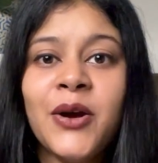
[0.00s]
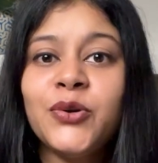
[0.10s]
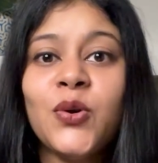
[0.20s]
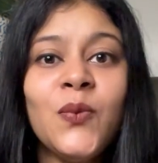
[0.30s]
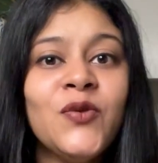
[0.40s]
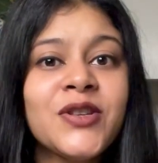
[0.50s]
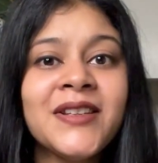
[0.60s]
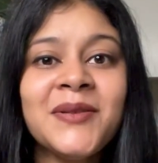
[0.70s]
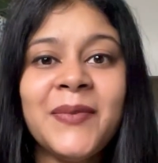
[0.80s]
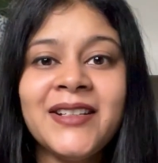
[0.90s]
Rome
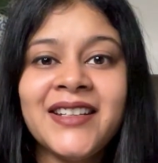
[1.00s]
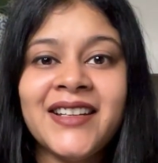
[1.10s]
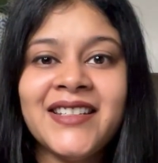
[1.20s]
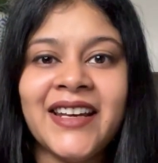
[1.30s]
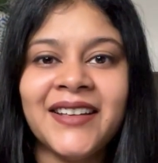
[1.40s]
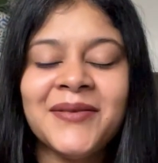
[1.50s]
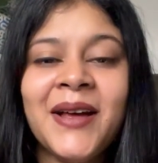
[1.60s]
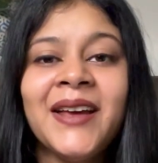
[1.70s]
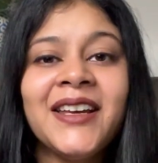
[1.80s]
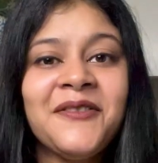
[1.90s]
wasn't built in a day.
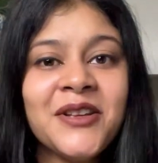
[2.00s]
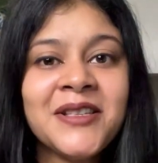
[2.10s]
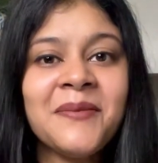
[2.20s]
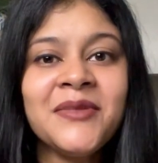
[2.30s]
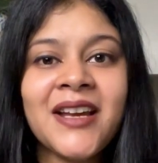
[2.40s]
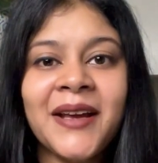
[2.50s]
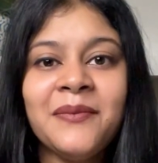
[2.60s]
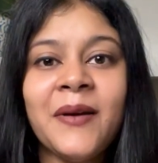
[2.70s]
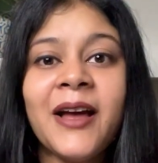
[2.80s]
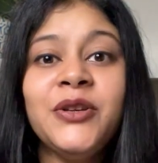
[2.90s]
Give it some
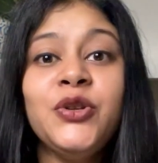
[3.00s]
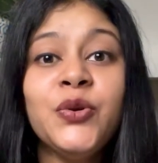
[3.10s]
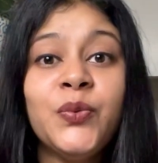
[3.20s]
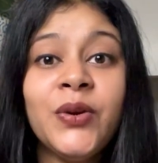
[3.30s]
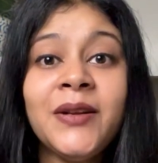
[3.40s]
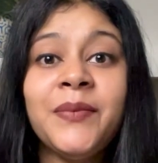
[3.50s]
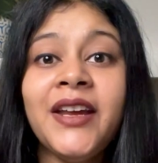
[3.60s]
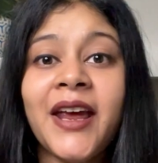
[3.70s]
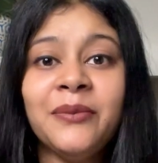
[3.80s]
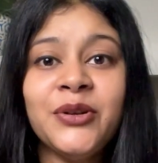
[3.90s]
time and you will
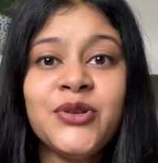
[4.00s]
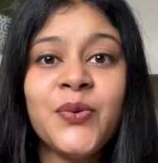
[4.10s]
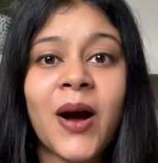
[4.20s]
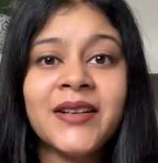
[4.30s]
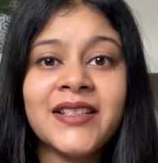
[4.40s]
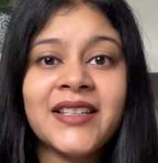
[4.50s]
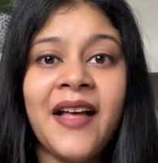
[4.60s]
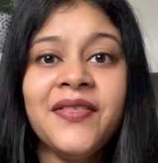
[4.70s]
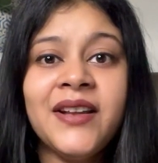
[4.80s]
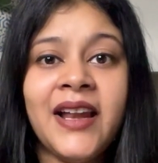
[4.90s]
be able to
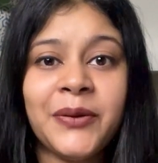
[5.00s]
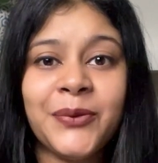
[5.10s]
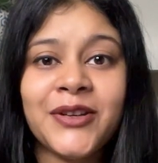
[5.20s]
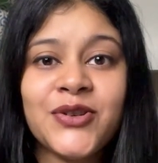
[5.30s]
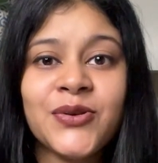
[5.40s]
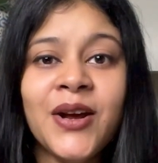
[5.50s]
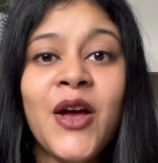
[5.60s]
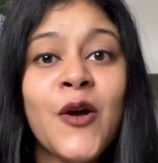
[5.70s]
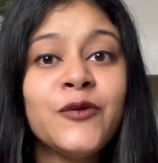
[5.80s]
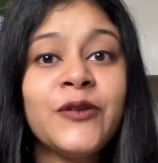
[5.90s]
understand the language.
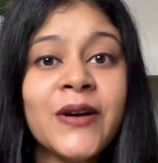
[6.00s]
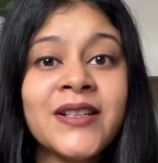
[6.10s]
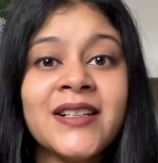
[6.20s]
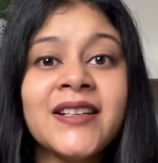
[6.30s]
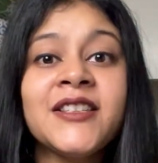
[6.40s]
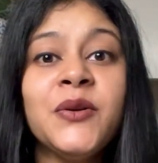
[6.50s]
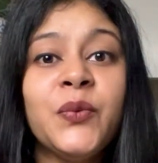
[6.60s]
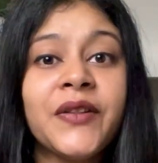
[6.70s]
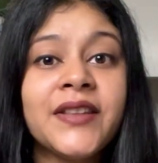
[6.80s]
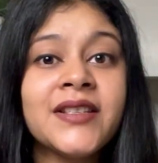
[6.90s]
First listen
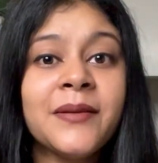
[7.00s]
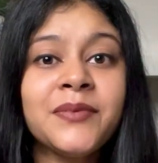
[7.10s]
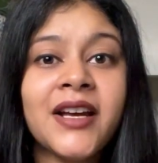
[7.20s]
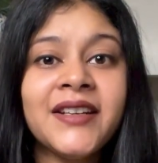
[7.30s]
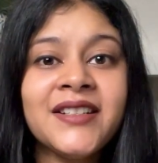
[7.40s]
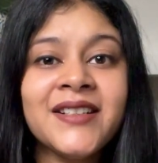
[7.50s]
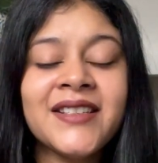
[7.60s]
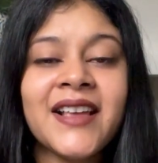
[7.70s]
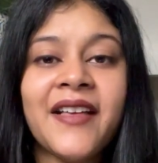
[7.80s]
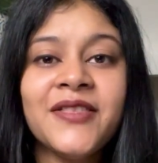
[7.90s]
with the
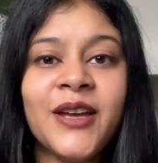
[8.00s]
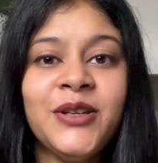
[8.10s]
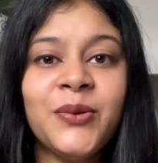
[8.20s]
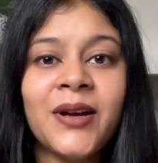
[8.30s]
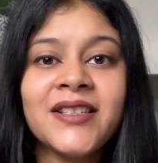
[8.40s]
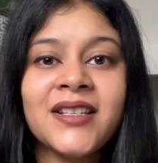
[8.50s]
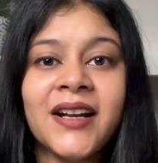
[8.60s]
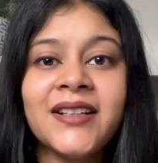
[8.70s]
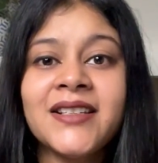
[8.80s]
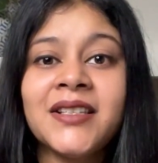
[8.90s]
subtitles and then you can
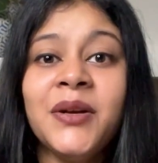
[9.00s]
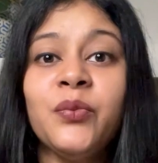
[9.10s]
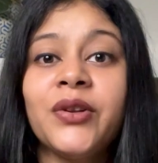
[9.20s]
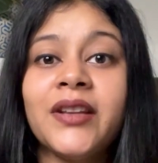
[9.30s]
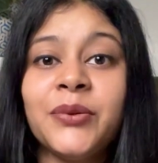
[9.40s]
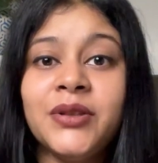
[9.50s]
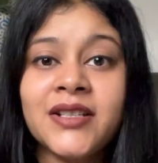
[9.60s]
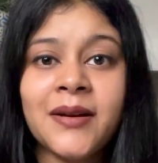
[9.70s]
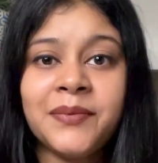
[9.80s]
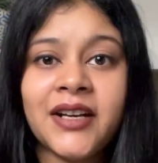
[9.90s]
start listening without the
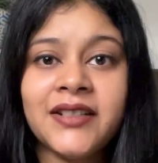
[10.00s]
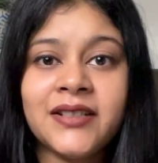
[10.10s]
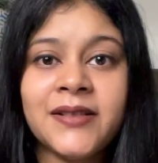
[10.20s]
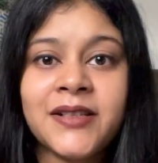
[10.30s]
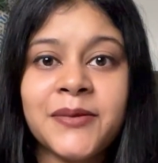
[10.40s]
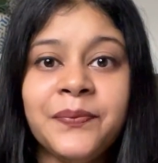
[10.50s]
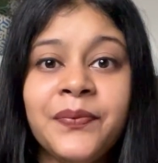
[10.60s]
subtitles.